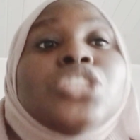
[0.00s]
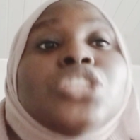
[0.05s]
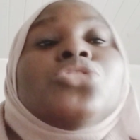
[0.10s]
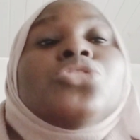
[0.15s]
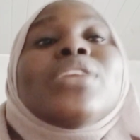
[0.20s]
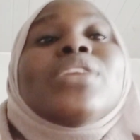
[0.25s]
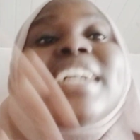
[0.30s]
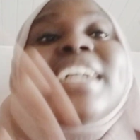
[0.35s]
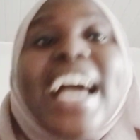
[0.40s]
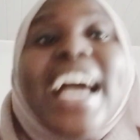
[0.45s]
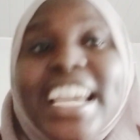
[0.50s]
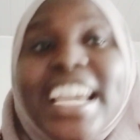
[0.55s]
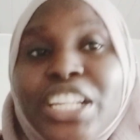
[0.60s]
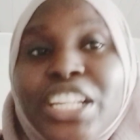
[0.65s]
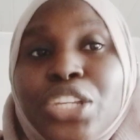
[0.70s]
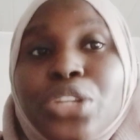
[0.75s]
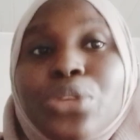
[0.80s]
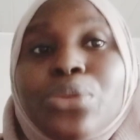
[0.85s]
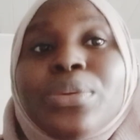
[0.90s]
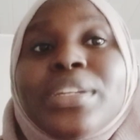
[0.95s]
to
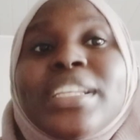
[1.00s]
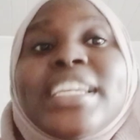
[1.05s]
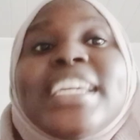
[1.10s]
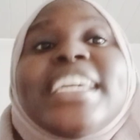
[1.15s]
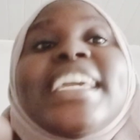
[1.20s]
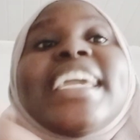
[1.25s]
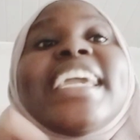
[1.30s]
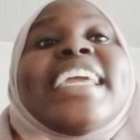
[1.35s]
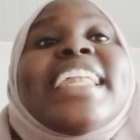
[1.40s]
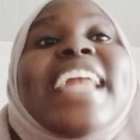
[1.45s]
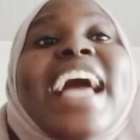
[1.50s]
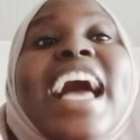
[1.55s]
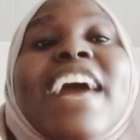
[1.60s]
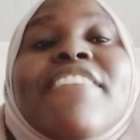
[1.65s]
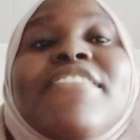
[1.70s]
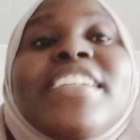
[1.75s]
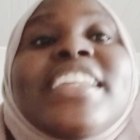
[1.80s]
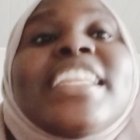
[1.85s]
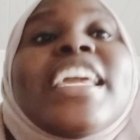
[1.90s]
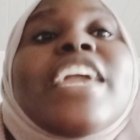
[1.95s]
guide you in
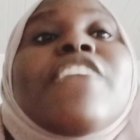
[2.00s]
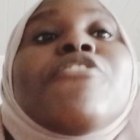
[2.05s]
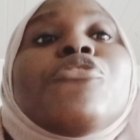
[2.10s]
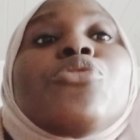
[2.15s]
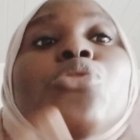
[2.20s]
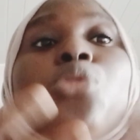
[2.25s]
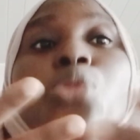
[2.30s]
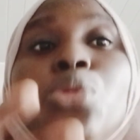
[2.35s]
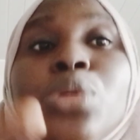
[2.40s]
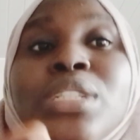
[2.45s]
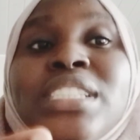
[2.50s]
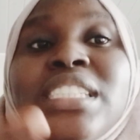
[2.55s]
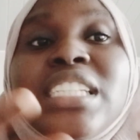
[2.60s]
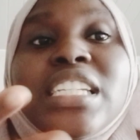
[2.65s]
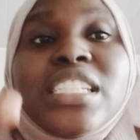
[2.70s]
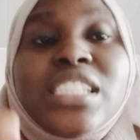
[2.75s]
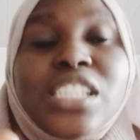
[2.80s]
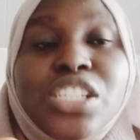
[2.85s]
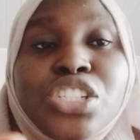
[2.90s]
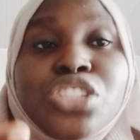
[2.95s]
having a good
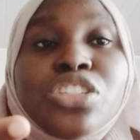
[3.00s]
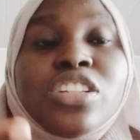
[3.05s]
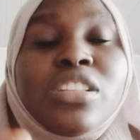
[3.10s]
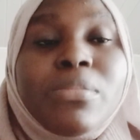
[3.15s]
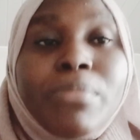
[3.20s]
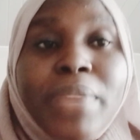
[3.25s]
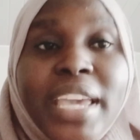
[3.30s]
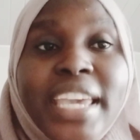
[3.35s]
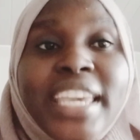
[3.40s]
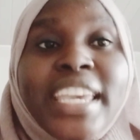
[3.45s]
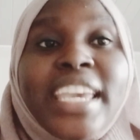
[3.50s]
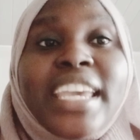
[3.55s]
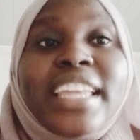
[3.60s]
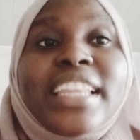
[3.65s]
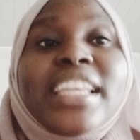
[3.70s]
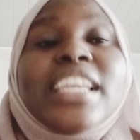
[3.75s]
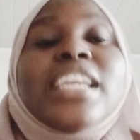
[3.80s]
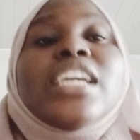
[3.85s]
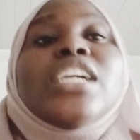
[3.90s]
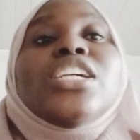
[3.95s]
decision
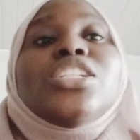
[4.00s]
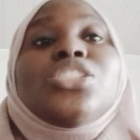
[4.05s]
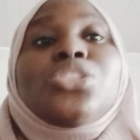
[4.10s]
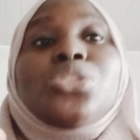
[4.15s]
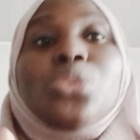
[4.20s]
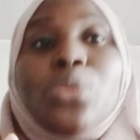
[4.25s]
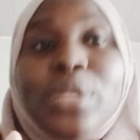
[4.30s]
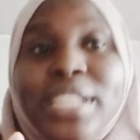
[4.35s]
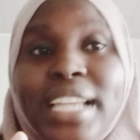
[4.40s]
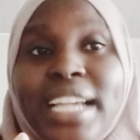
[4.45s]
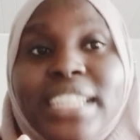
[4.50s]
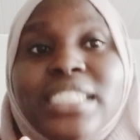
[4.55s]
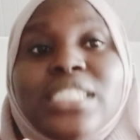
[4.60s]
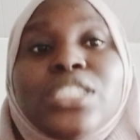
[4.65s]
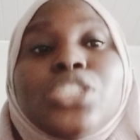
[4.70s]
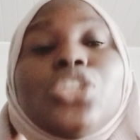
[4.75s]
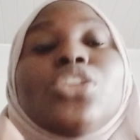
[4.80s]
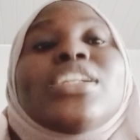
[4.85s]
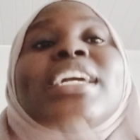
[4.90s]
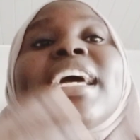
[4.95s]
making, so that
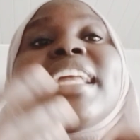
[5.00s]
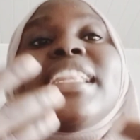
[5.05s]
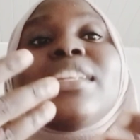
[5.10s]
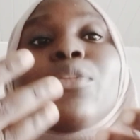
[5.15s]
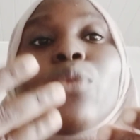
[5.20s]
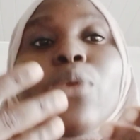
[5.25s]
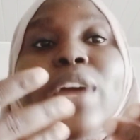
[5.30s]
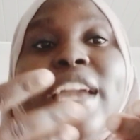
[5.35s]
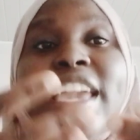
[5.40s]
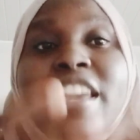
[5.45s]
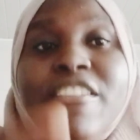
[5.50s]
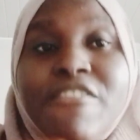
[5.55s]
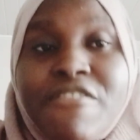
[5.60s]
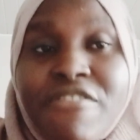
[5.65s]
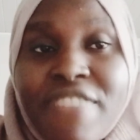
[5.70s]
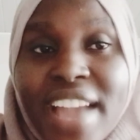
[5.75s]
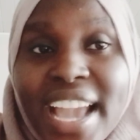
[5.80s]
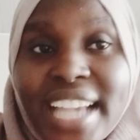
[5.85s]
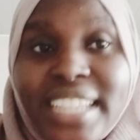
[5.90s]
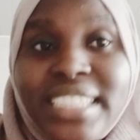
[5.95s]
you can
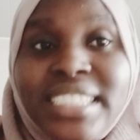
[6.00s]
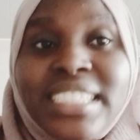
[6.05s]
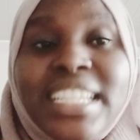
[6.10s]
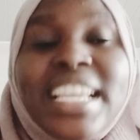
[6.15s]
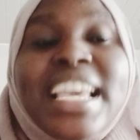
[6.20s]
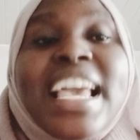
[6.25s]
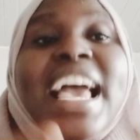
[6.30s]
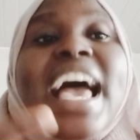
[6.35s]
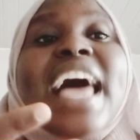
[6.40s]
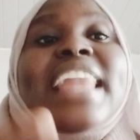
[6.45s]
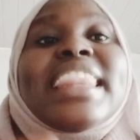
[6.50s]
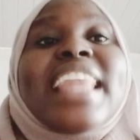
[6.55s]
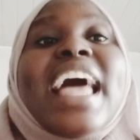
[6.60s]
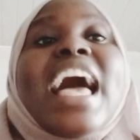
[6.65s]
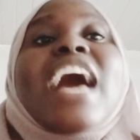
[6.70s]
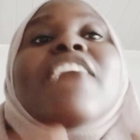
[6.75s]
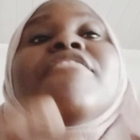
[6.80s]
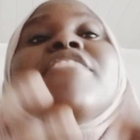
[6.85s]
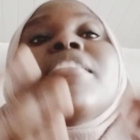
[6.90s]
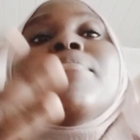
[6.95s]
invest and
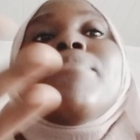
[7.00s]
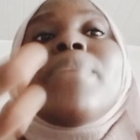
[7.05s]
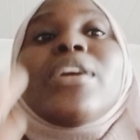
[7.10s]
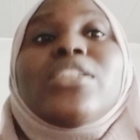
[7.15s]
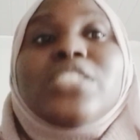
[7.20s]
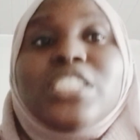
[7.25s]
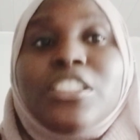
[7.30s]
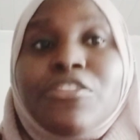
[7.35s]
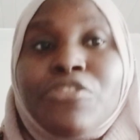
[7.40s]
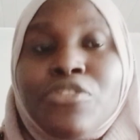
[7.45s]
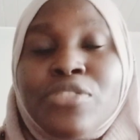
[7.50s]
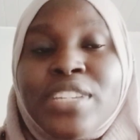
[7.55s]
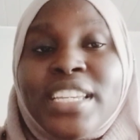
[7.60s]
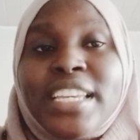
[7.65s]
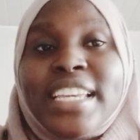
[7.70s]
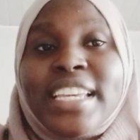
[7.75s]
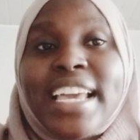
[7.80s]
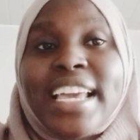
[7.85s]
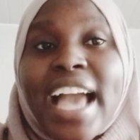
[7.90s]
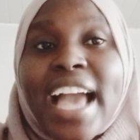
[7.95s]
have a bountiful
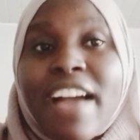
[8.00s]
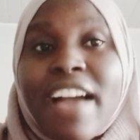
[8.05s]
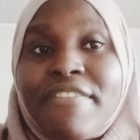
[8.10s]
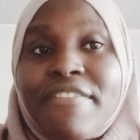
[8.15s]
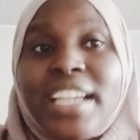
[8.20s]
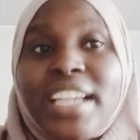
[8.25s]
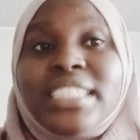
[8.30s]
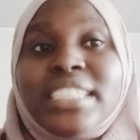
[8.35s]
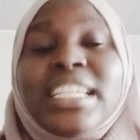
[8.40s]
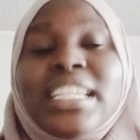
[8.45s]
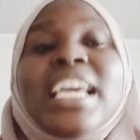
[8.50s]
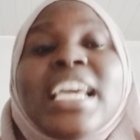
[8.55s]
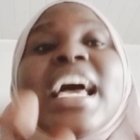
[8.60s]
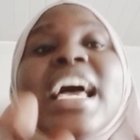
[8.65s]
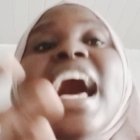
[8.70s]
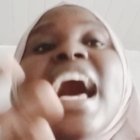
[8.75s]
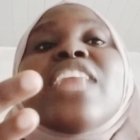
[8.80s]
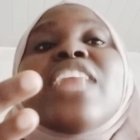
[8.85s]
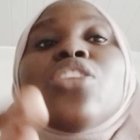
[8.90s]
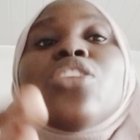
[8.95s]
harvest,
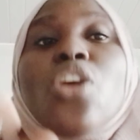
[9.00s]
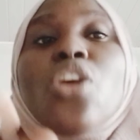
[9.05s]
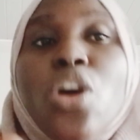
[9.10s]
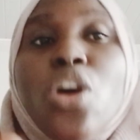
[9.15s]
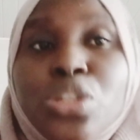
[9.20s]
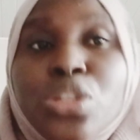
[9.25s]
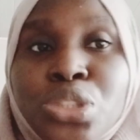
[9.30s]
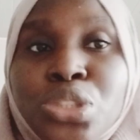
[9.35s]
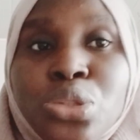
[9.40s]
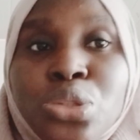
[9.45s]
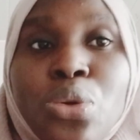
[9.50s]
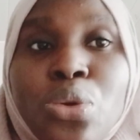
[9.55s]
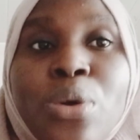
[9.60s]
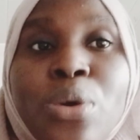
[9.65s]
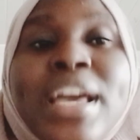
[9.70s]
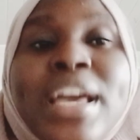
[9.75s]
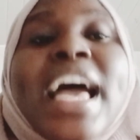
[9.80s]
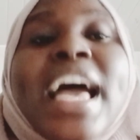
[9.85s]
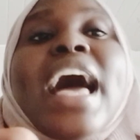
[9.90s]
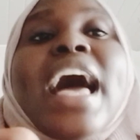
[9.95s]
and also
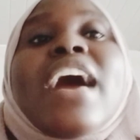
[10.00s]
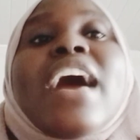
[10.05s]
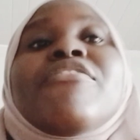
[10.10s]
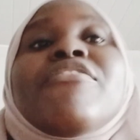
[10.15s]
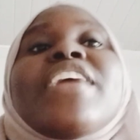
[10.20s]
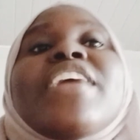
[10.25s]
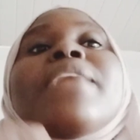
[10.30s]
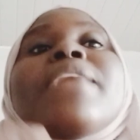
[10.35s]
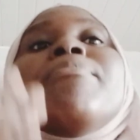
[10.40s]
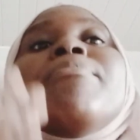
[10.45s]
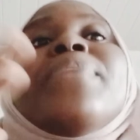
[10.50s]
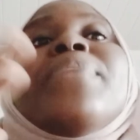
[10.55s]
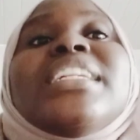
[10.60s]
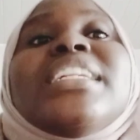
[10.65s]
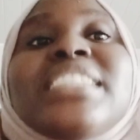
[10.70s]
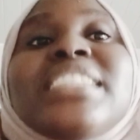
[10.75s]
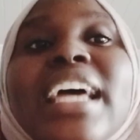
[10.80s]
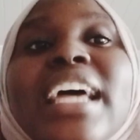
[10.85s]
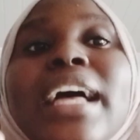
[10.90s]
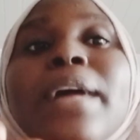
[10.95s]
have
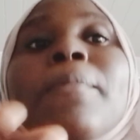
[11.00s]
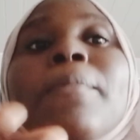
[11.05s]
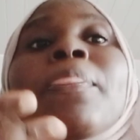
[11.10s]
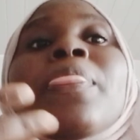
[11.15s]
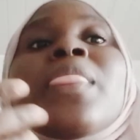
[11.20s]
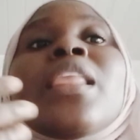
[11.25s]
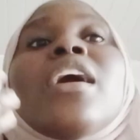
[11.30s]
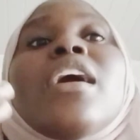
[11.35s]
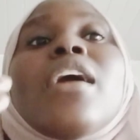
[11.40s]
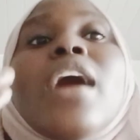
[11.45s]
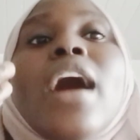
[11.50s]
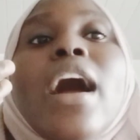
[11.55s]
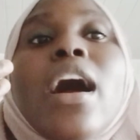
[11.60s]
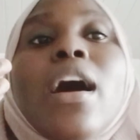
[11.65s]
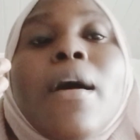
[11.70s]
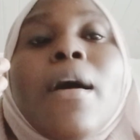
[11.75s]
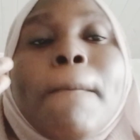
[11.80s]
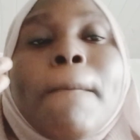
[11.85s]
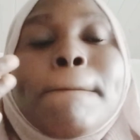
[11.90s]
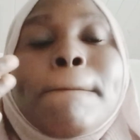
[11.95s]

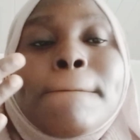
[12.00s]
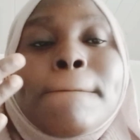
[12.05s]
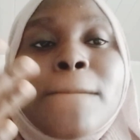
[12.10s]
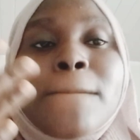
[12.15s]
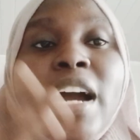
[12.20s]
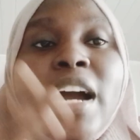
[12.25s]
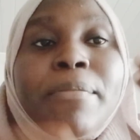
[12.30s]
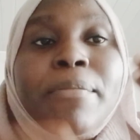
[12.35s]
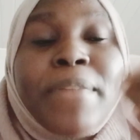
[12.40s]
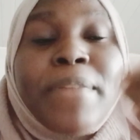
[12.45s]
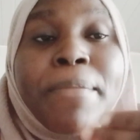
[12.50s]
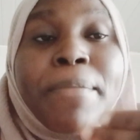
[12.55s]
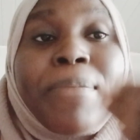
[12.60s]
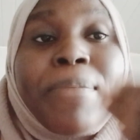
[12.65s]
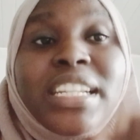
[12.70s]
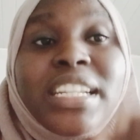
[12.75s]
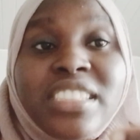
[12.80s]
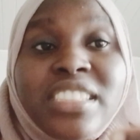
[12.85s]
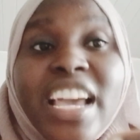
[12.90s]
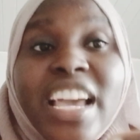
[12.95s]
um a
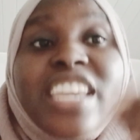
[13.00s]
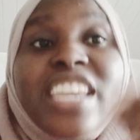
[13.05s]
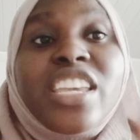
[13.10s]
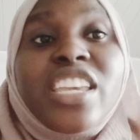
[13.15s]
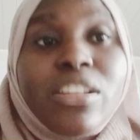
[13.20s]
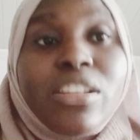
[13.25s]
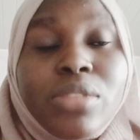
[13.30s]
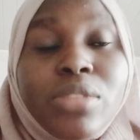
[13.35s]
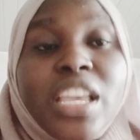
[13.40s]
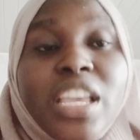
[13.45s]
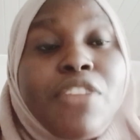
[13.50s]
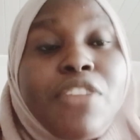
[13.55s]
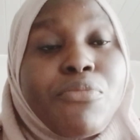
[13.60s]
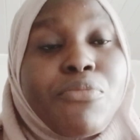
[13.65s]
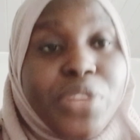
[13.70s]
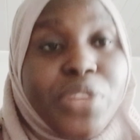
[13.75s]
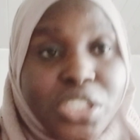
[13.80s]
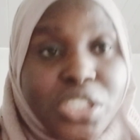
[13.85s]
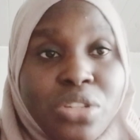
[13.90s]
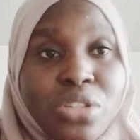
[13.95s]
better yield in
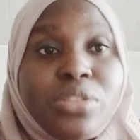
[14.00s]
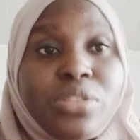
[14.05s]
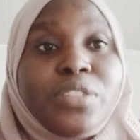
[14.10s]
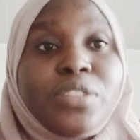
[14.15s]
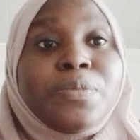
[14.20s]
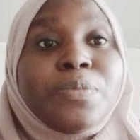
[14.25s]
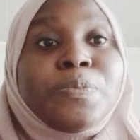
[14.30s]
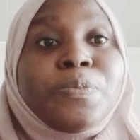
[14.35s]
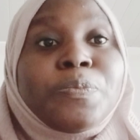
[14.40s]
return.